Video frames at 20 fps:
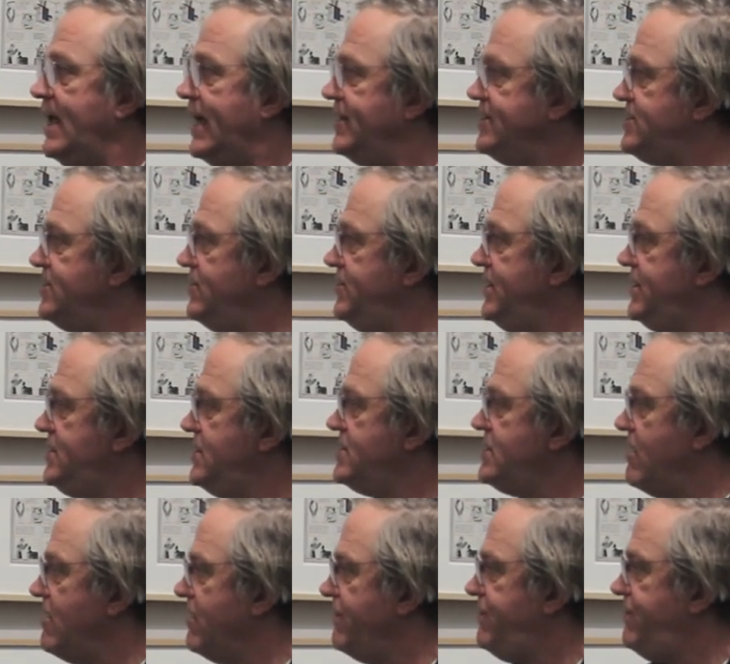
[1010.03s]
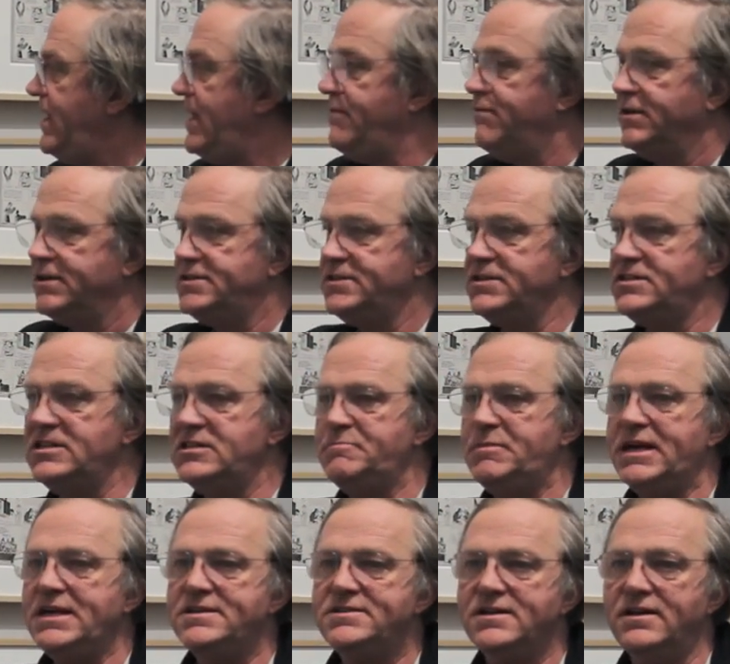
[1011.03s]
And so this is our favorites. This is
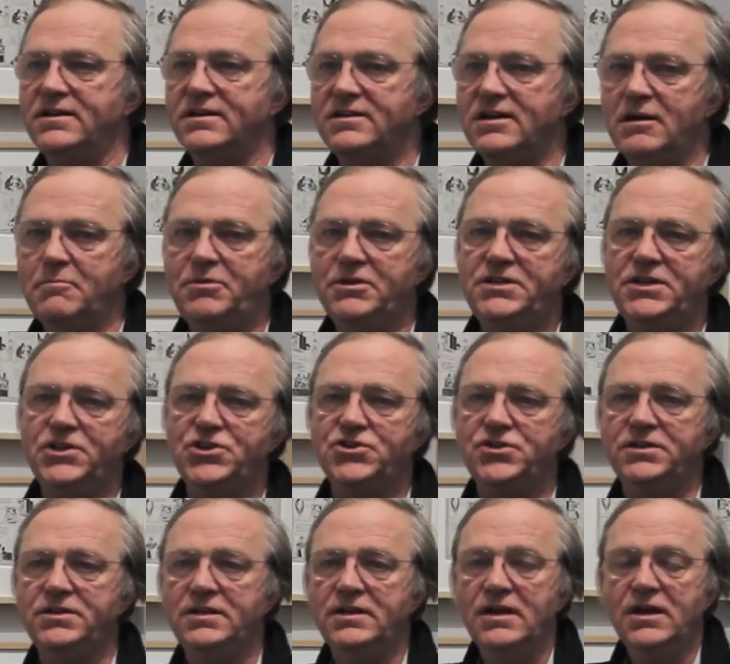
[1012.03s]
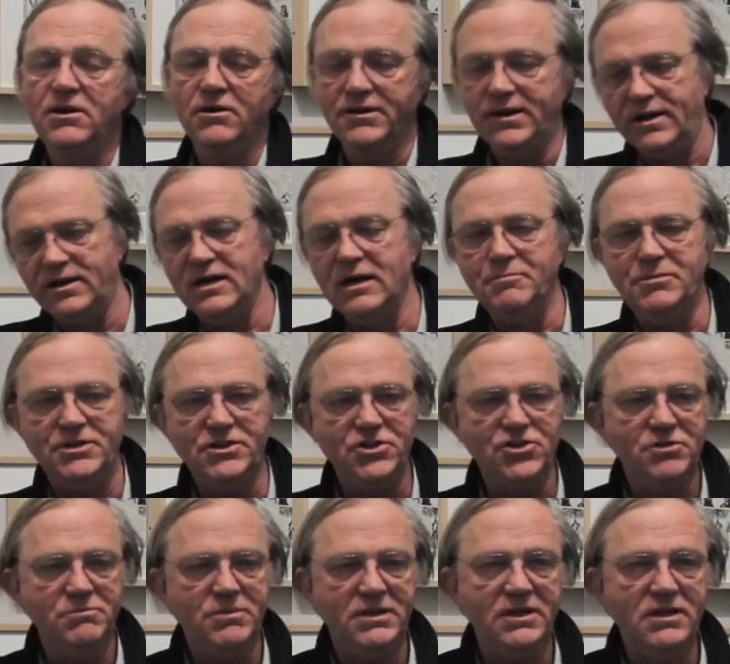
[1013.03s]
based on a competition, not a
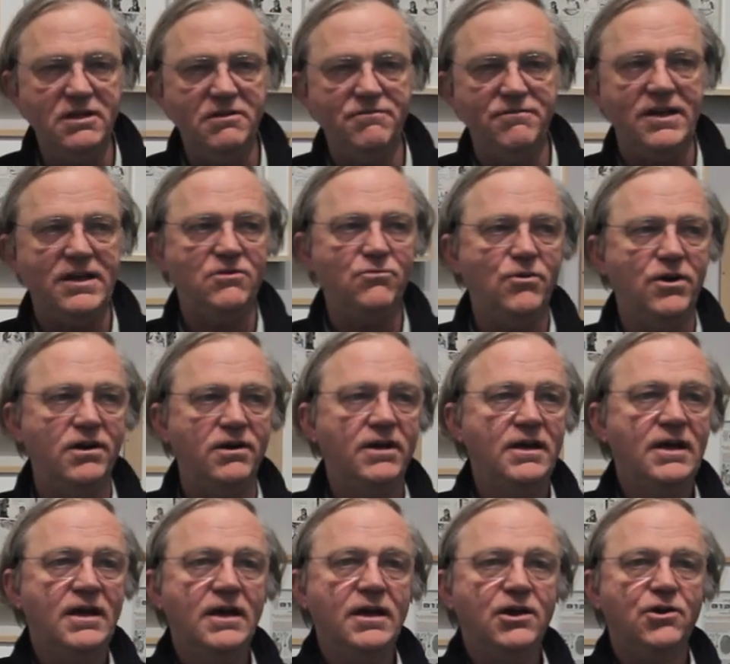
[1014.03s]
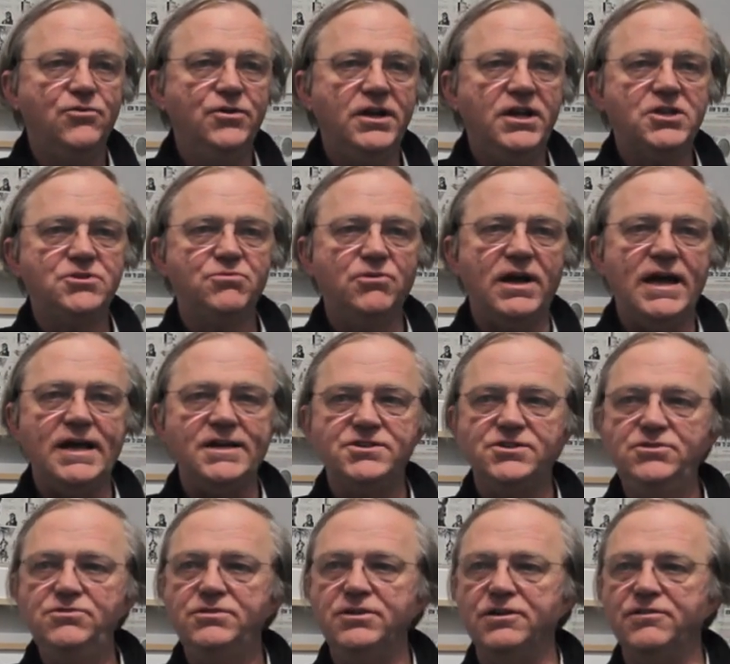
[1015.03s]
competition, but an event where critics were
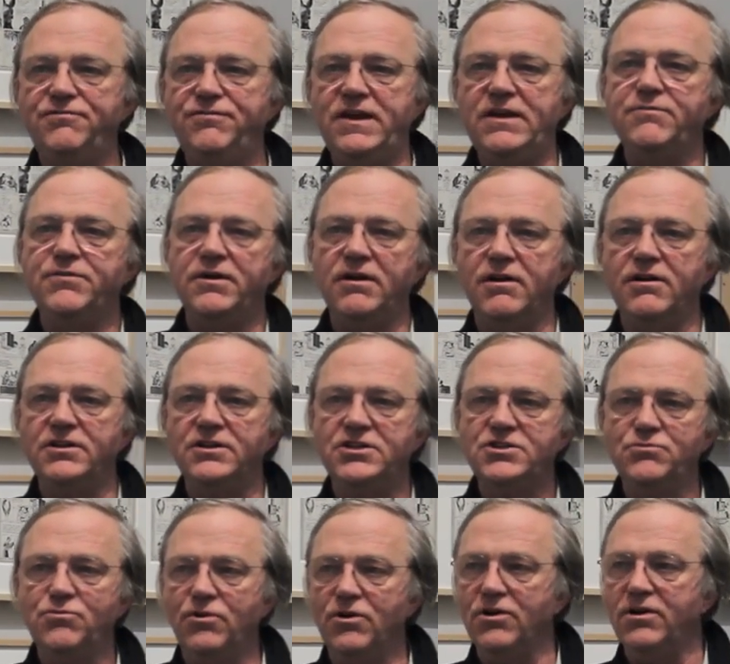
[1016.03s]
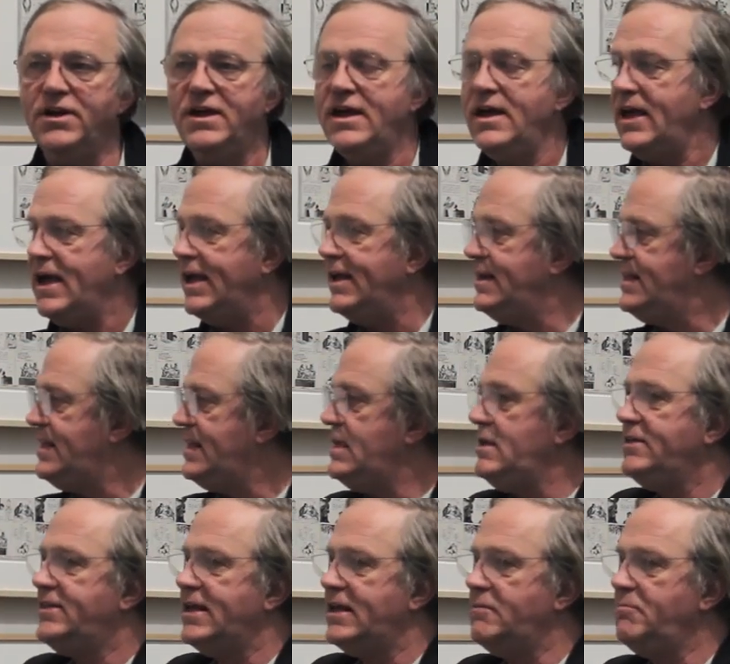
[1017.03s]
asked who their favorite artists were, and
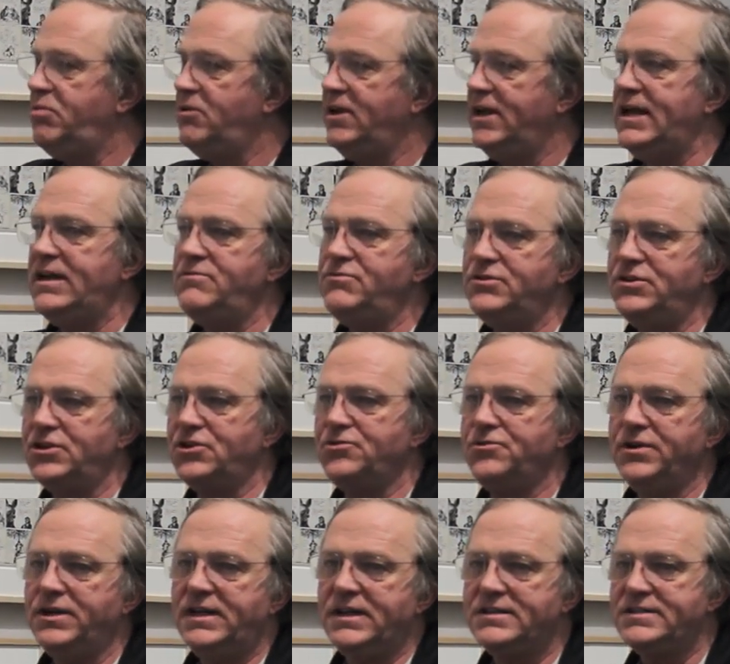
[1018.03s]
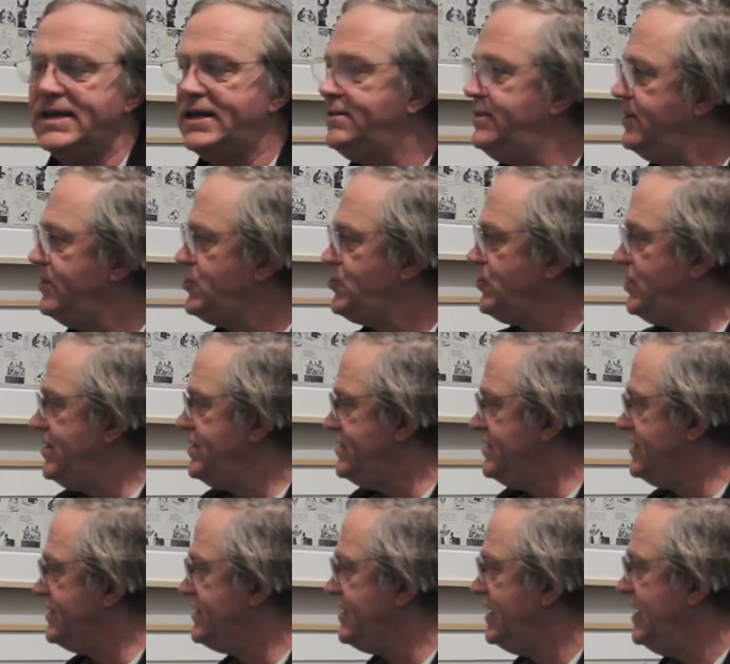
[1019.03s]
he then played with the critics and their
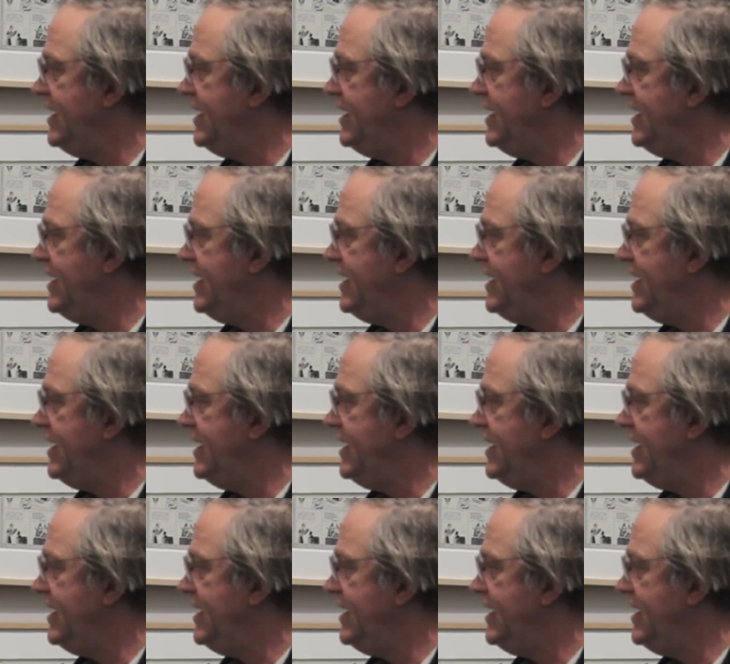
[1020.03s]
choices.